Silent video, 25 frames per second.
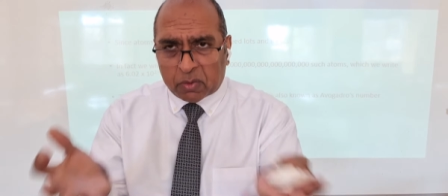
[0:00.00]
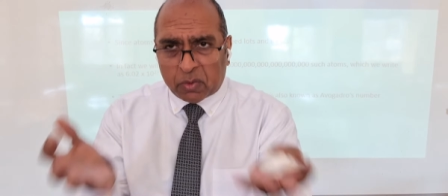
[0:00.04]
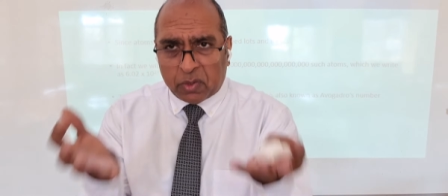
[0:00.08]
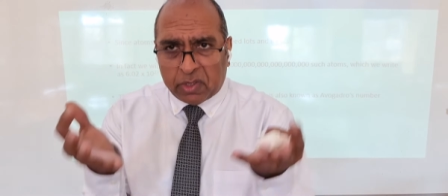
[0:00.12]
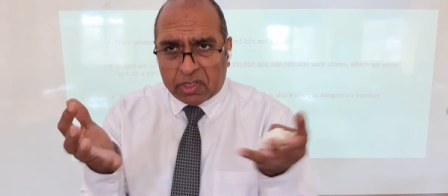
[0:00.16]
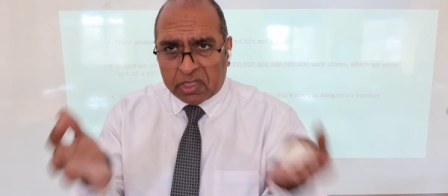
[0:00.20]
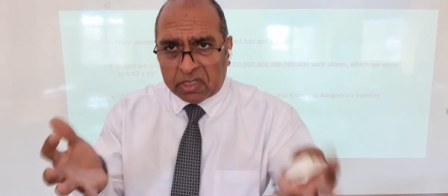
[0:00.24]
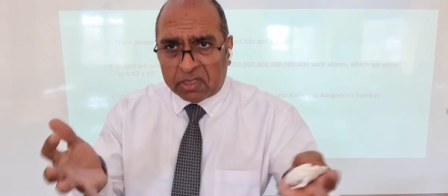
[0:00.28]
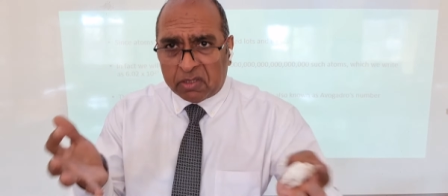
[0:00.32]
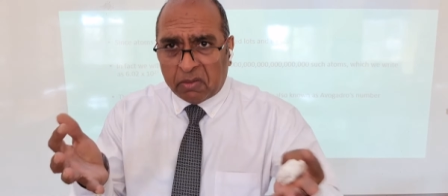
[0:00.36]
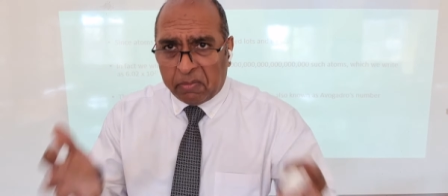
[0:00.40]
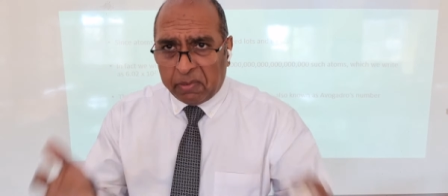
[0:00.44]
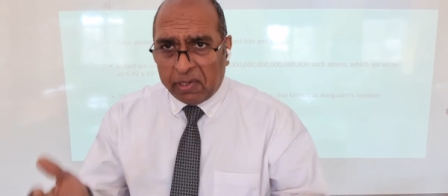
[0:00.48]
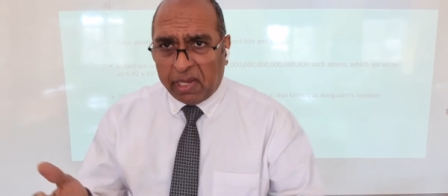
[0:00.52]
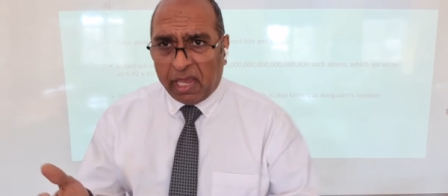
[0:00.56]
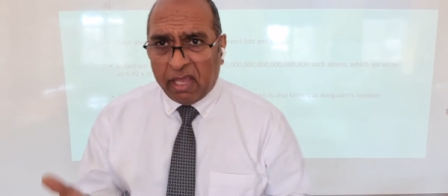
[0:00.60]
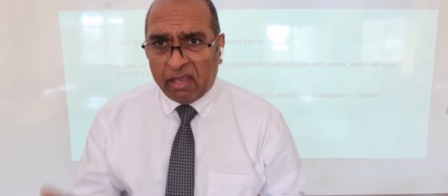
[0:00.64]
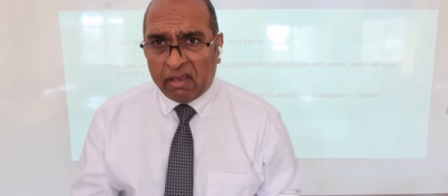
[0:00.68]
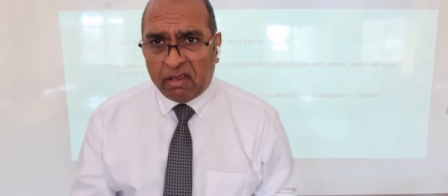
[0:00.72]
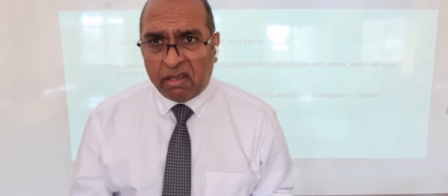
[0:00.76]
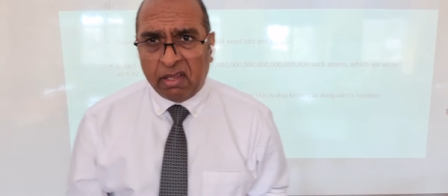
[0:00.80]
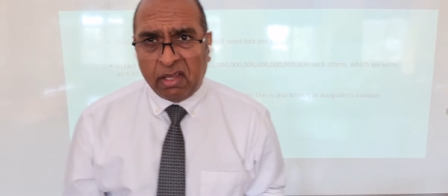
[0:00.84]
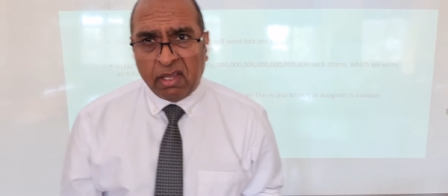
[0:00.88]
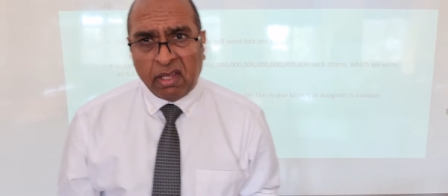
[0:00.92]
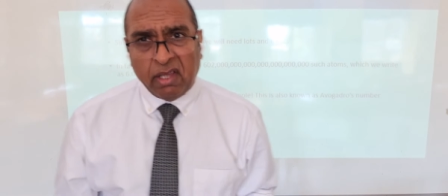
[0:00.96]
which is a
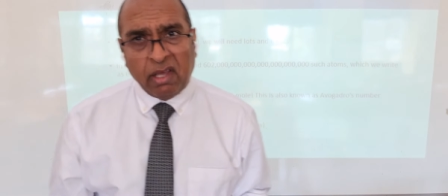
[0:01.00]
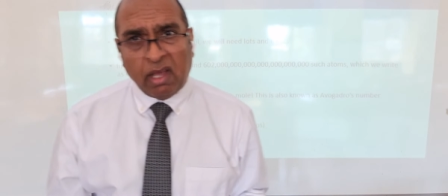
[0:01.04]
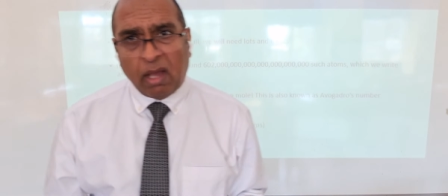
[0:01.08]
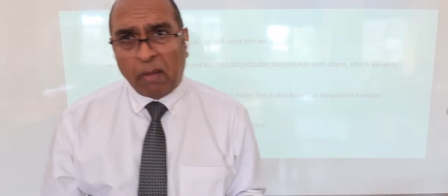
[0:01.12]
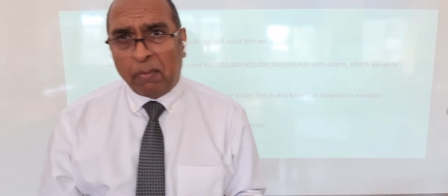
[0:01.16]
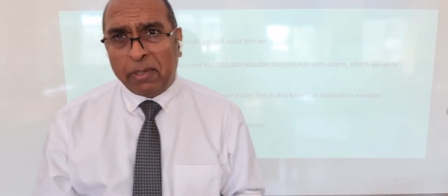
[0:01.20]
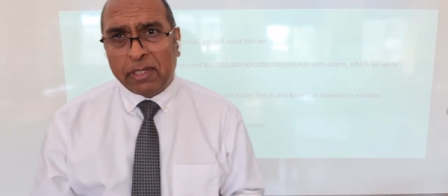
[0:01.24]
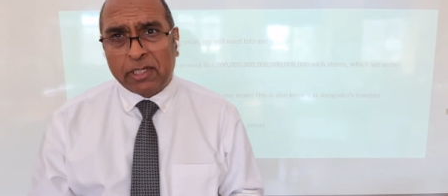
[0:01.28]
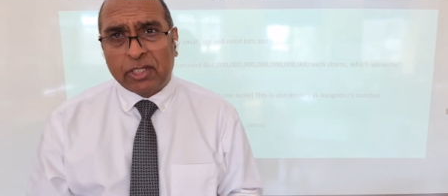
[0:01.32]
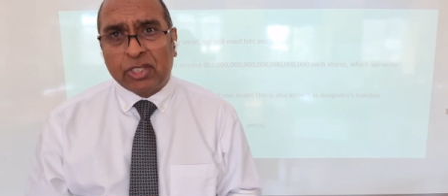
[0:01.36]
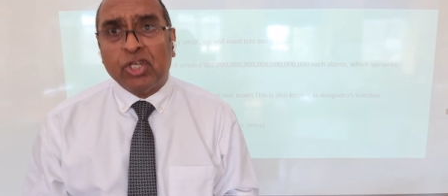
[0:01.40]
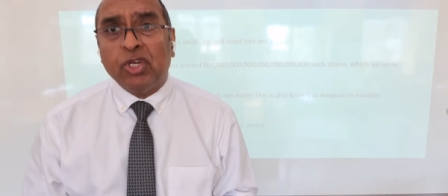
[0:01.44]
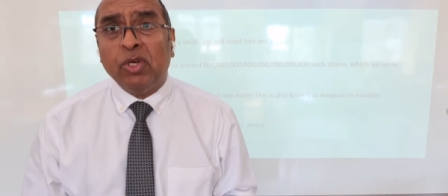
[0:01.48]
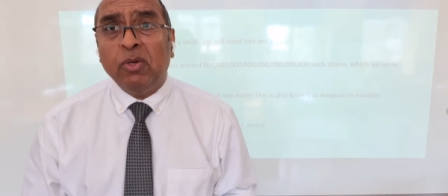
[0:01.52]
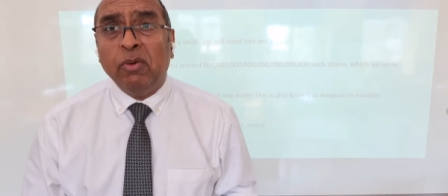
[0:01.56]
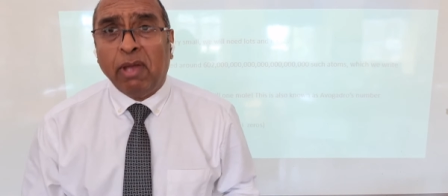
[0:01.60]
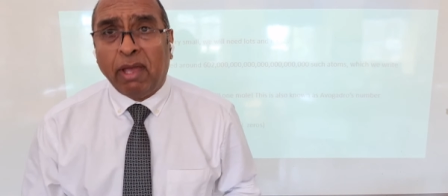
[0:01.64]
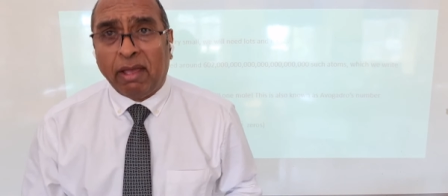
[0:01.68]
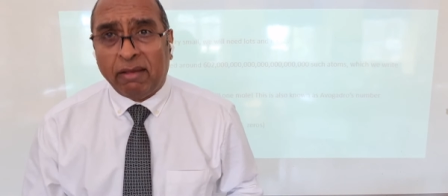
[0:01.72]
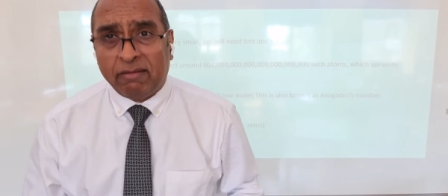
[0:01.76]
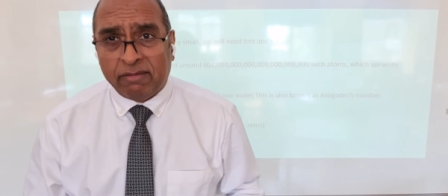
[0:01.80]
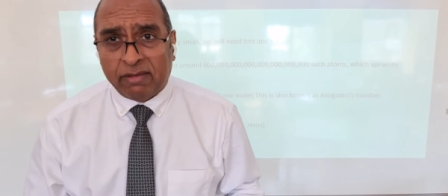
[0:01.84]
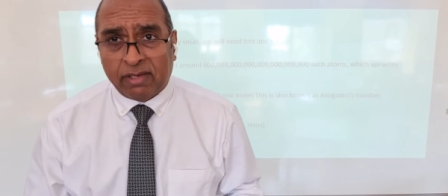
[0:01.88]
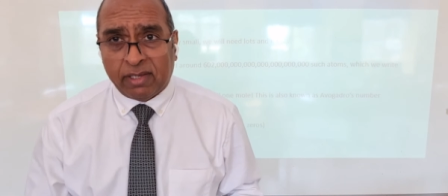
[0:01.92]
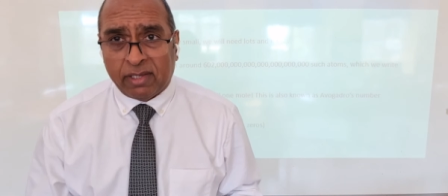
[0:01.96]
bit too
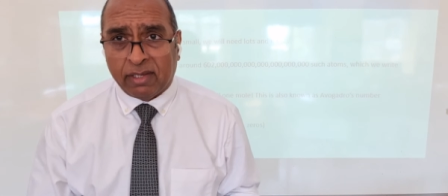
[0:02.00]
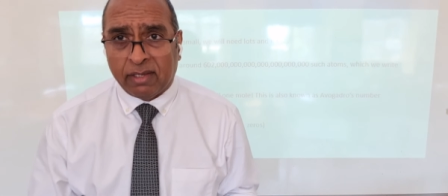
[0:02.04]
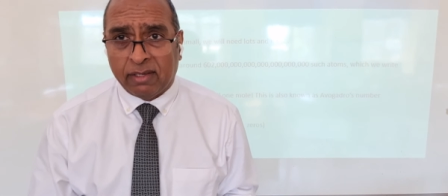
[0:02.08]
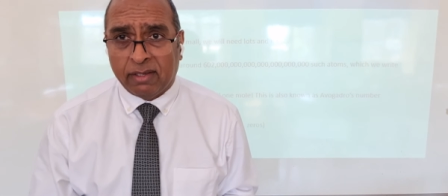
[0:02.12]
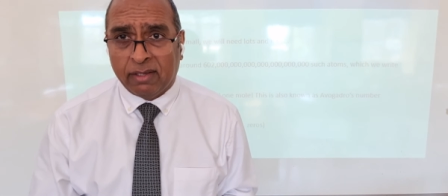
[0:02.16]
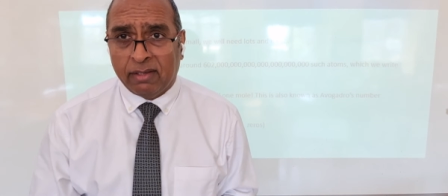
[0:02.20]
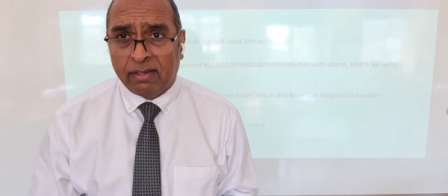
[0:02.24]
heavy.